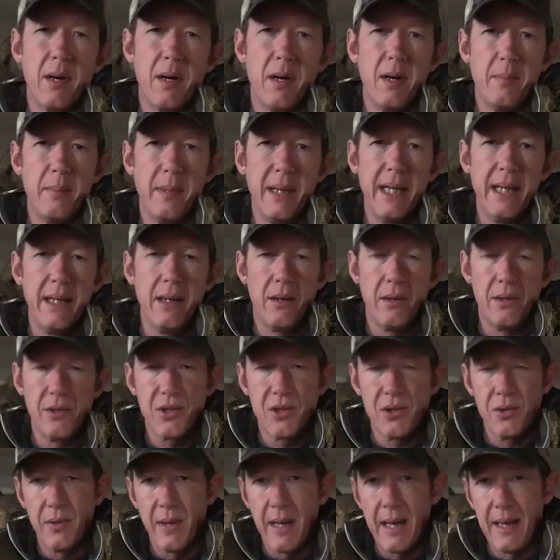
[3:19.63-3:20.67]
Bar and Bait
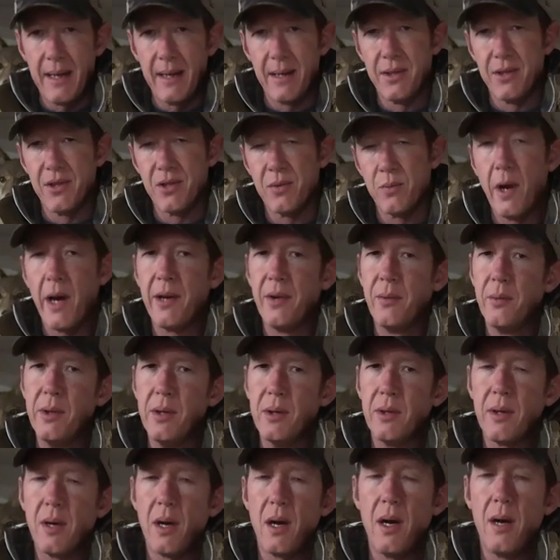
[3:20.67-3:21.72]
also has rod and
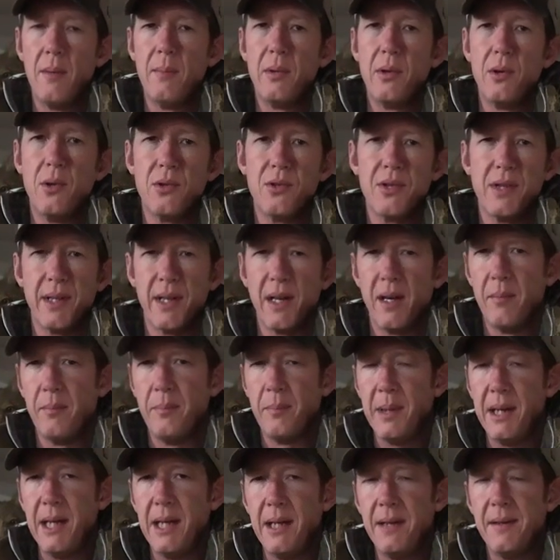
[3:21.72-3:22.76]
reel combos, they got
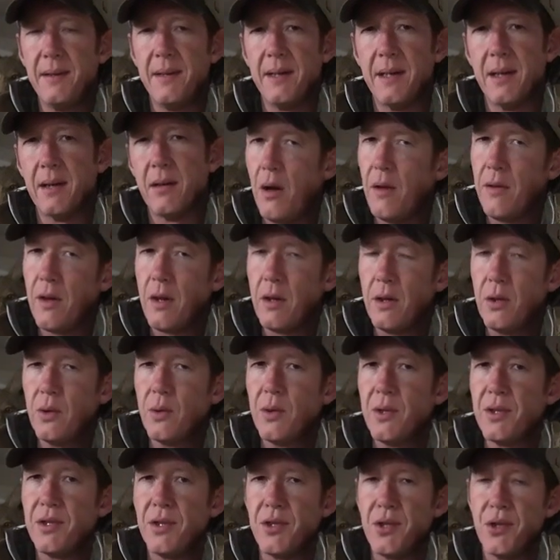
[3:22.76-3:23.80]
bait, they got all the
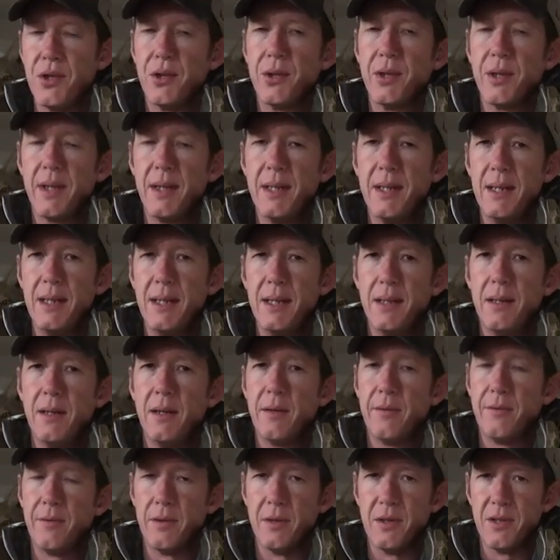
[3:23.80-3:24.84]
lures that you're gonna need
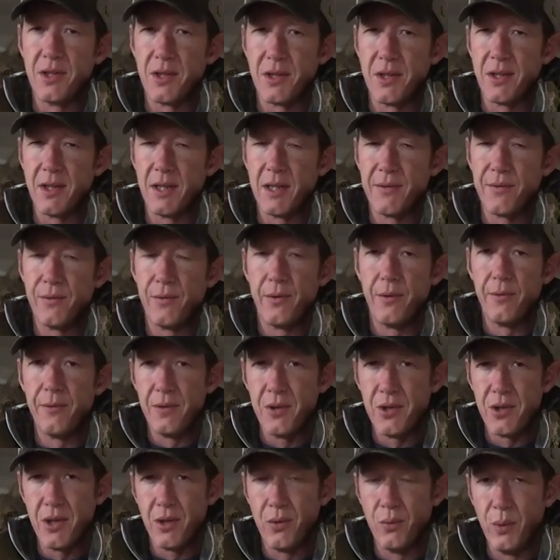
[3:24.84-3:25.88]
for a successful
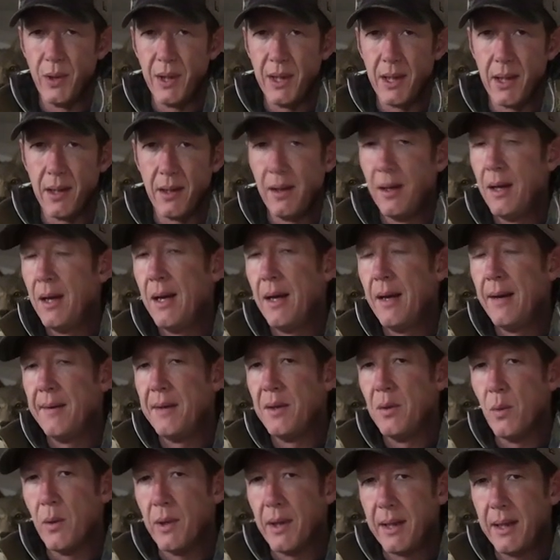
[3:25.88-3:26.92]
fishing weekend.
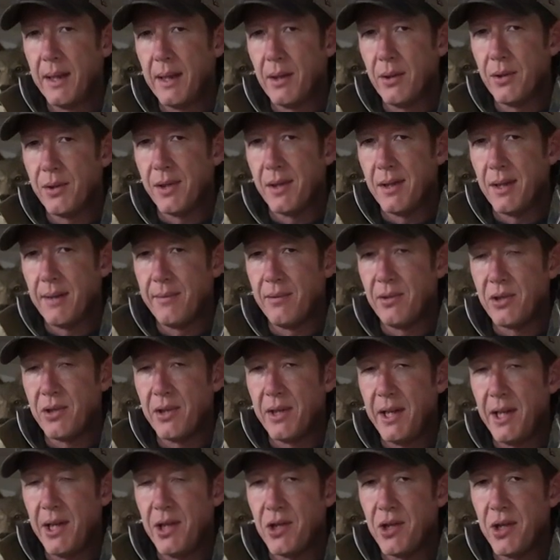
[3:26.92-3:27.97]
You wanna get out to Devil's
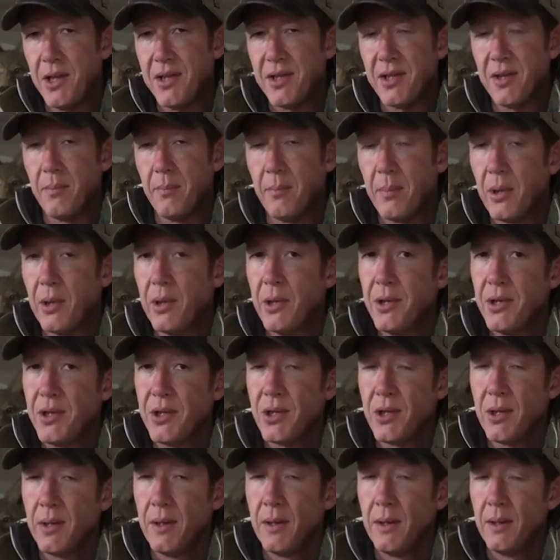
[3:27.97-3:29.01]
Lake, chase some
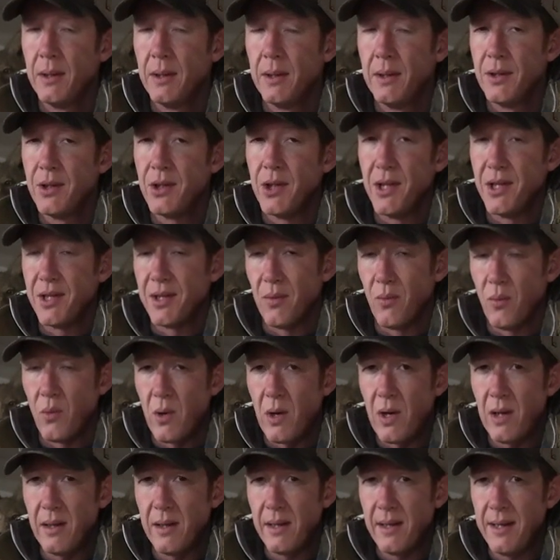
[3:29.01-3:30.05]
perch, chase some
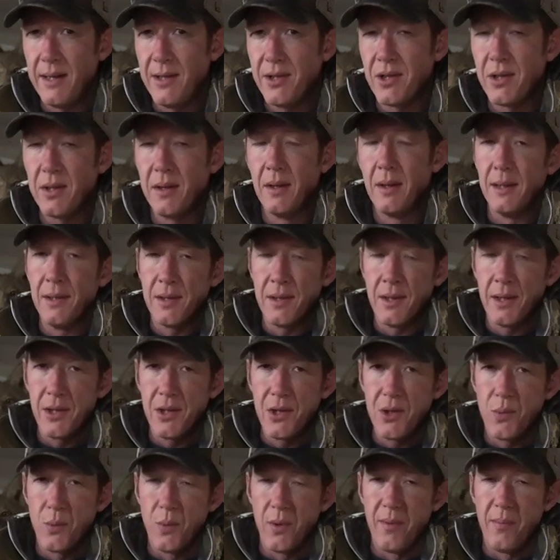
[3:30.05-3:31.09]
walleyes, get in
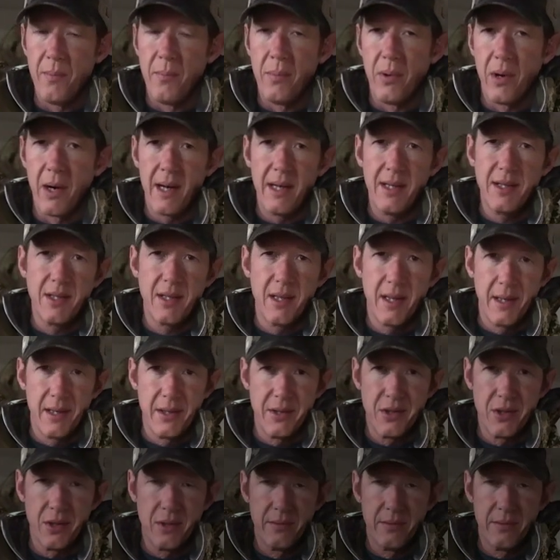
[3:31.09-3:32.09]
touch with Bry's Guide